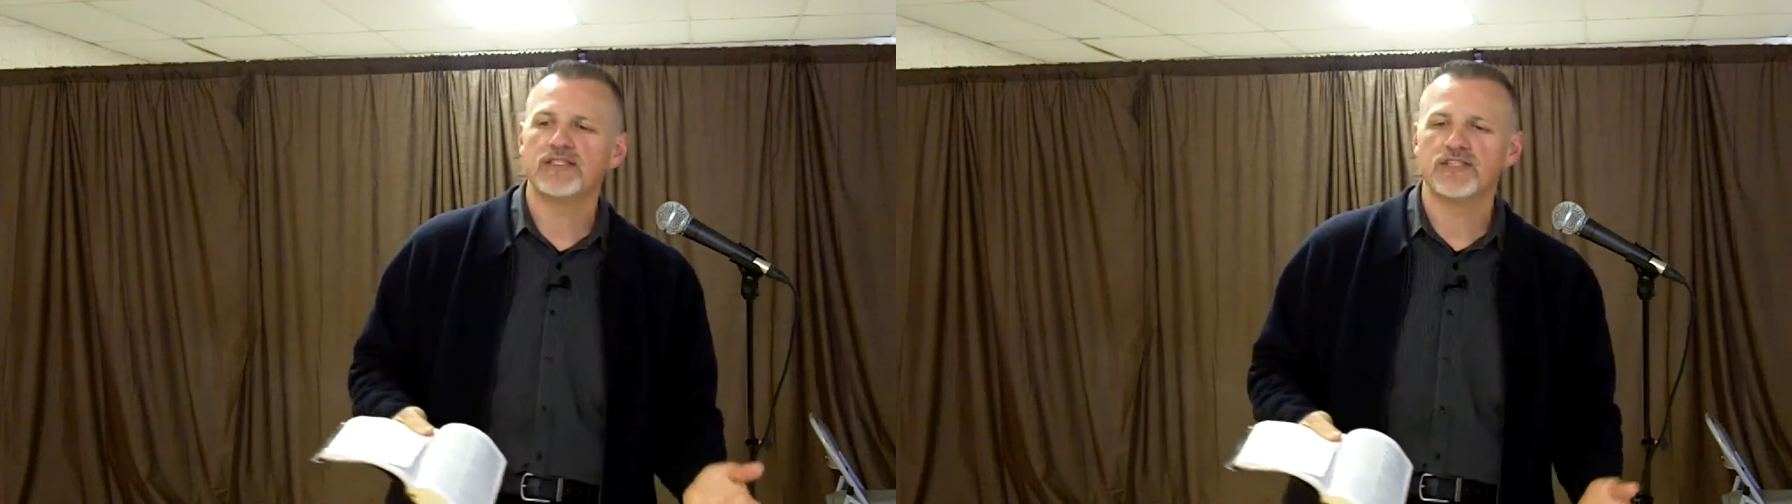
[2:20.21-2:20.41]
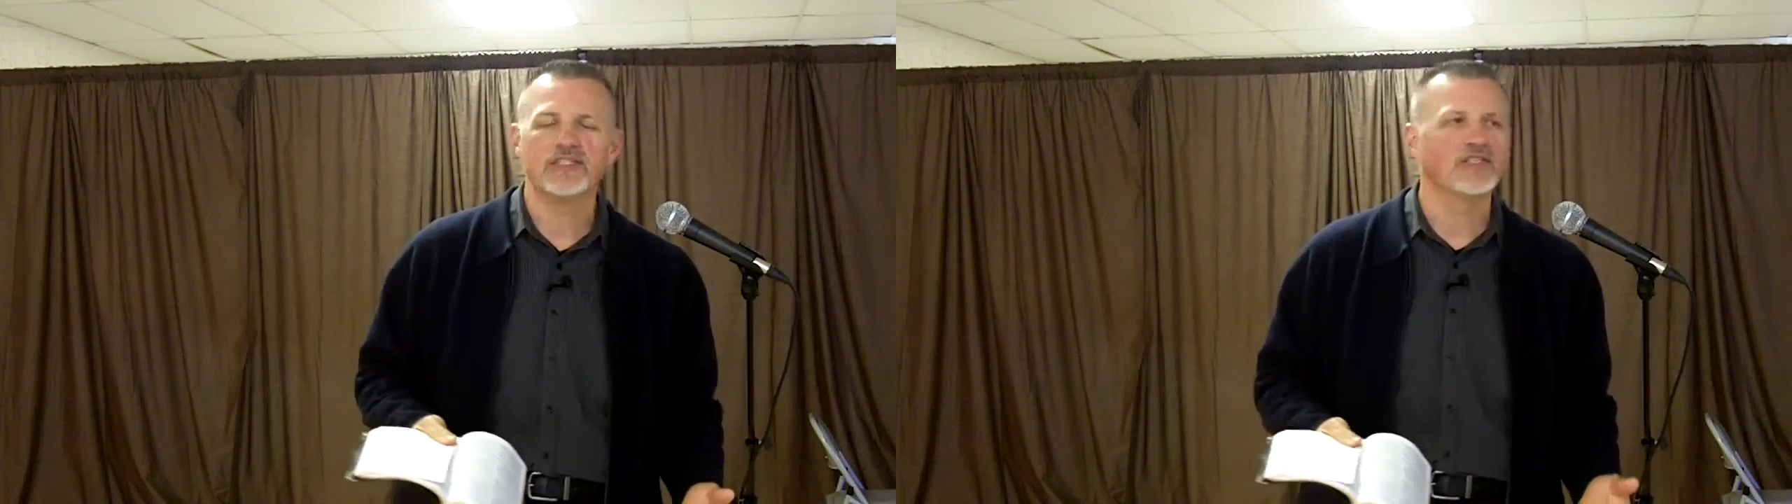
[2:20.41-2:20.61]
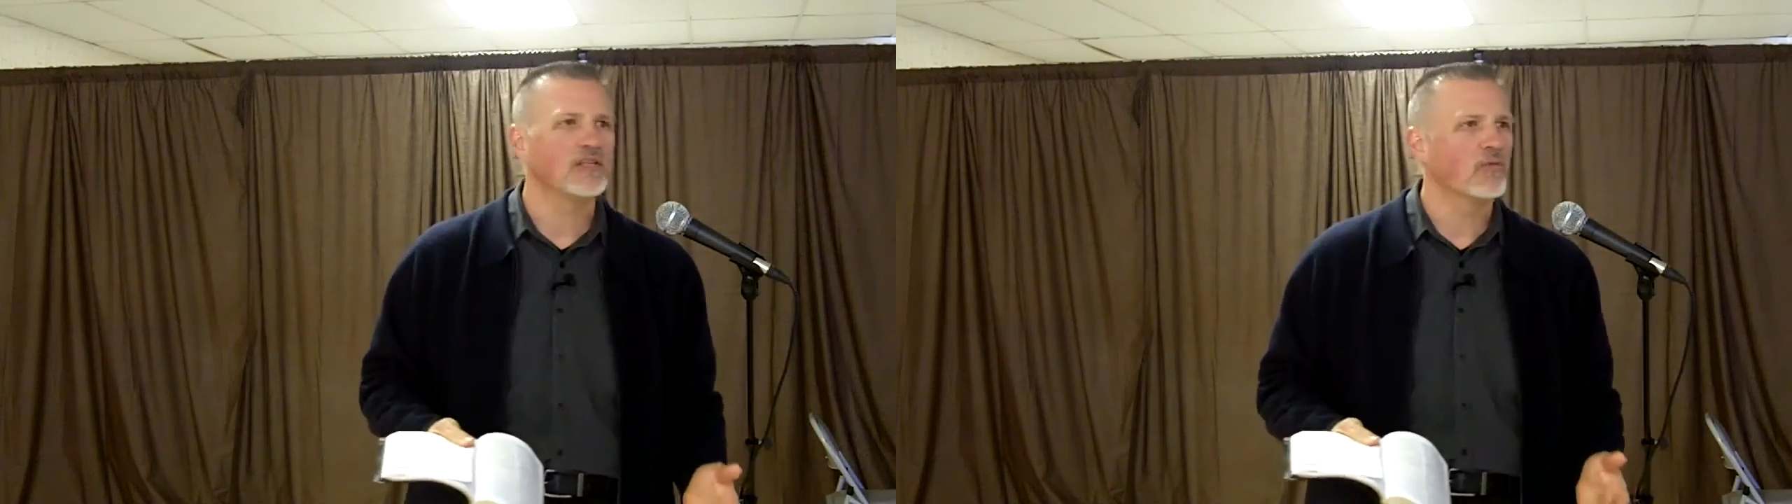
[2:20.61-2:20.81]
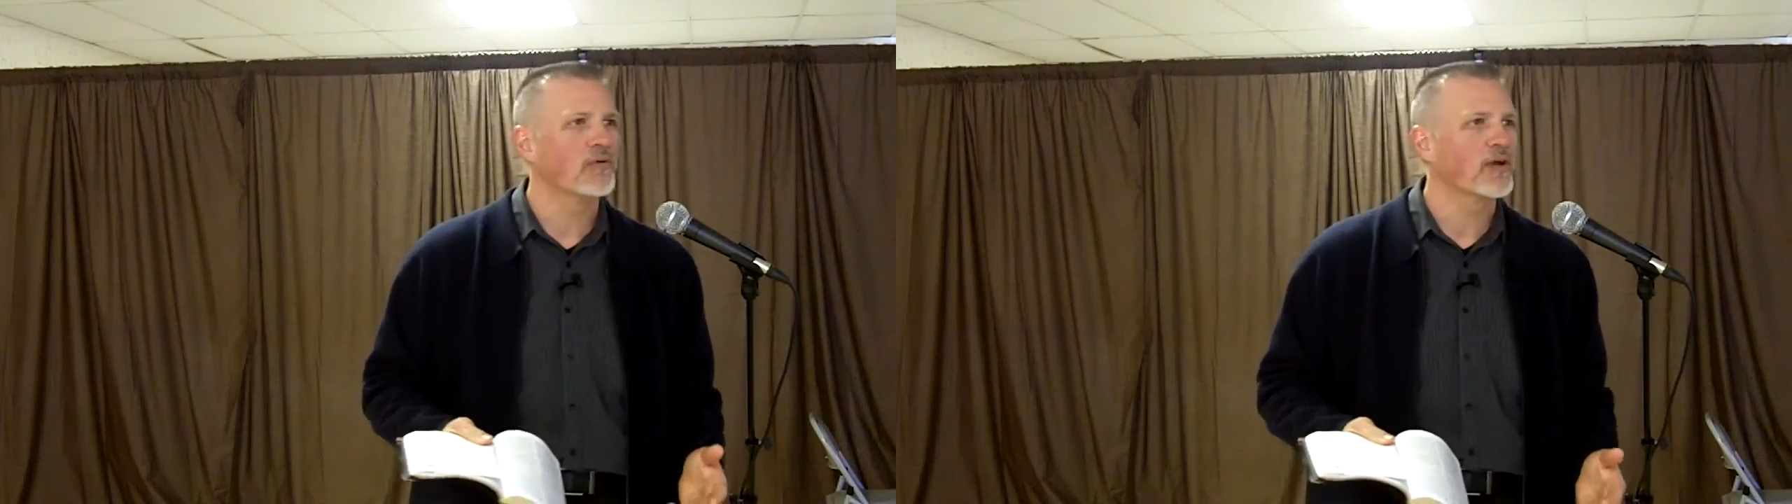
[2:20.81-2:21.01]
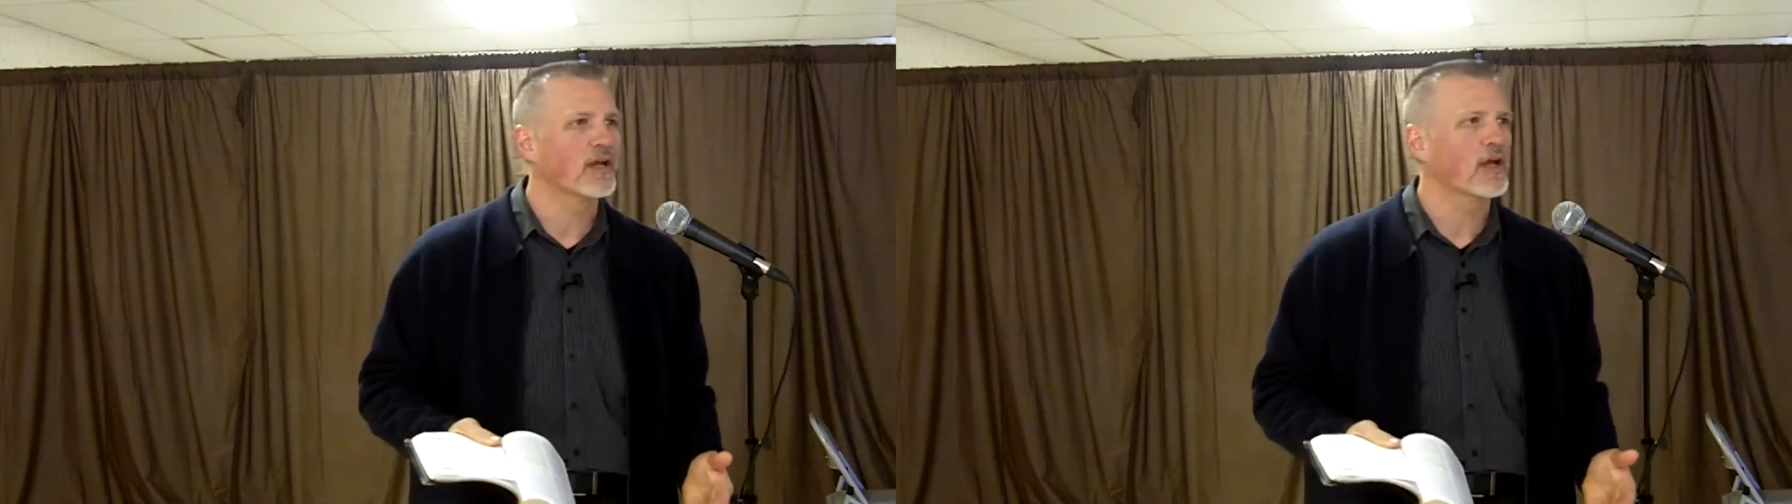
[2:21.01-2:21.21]
decision that
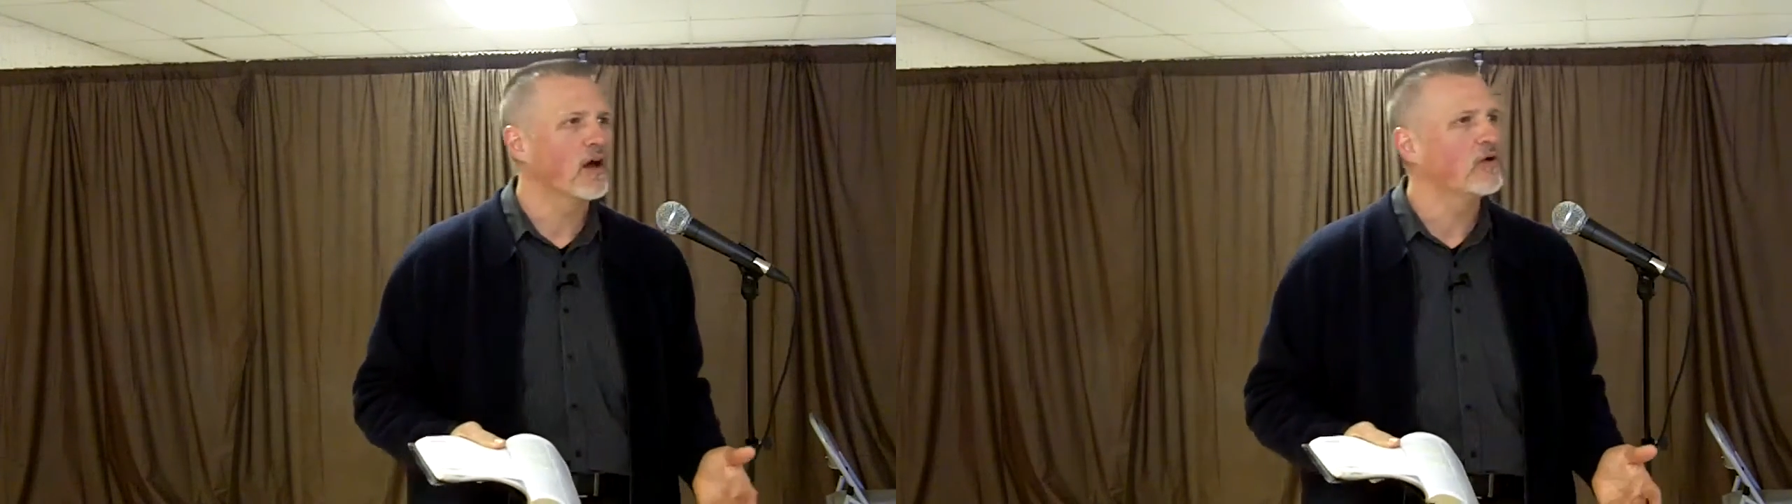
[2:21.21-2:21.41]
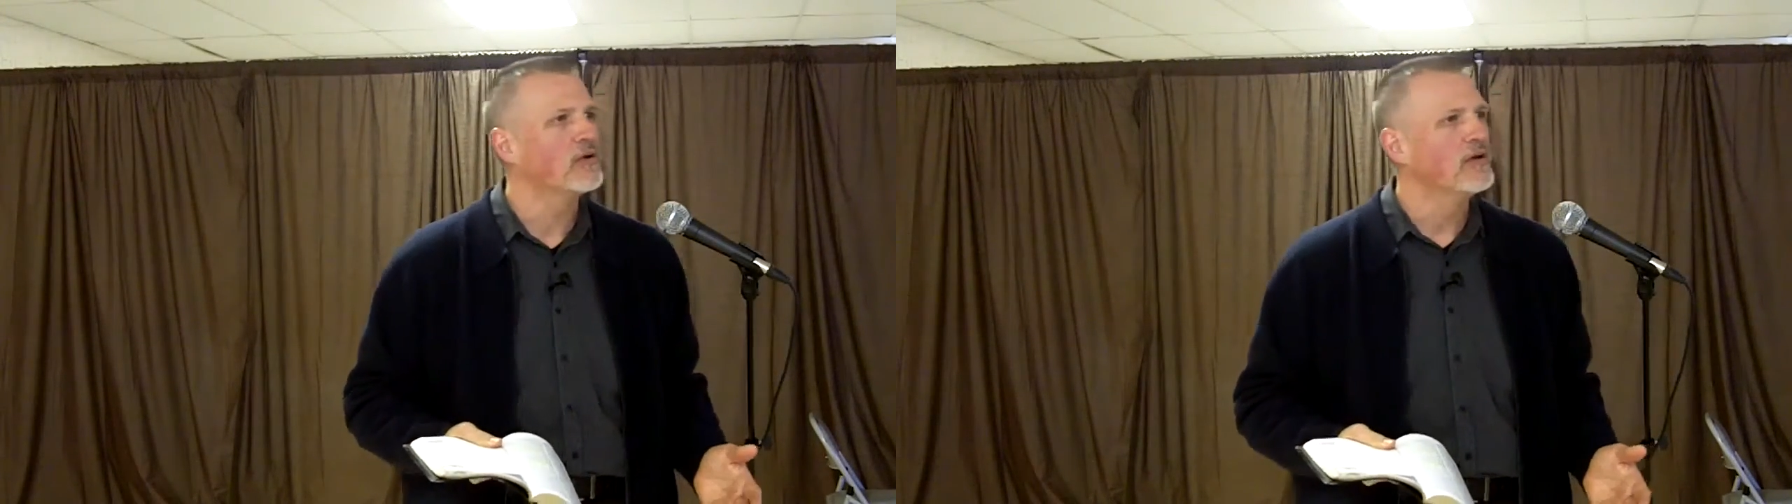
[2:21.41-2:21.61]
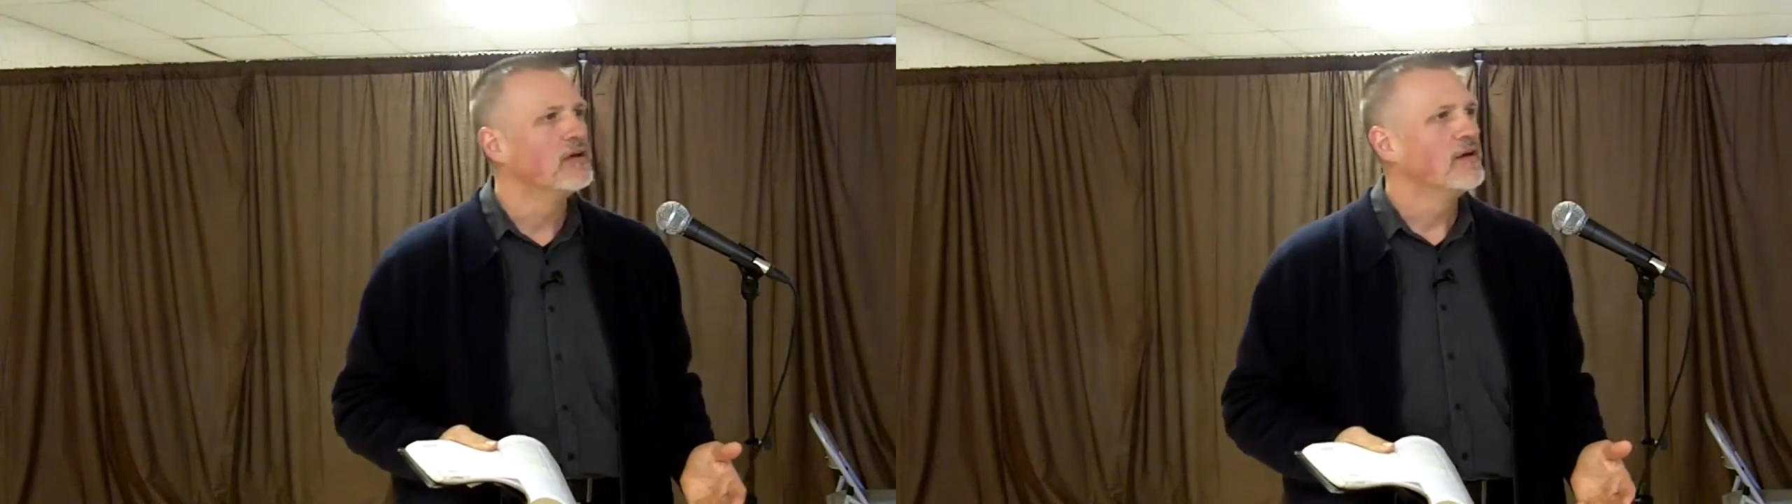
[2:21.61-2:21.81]
we were going to go.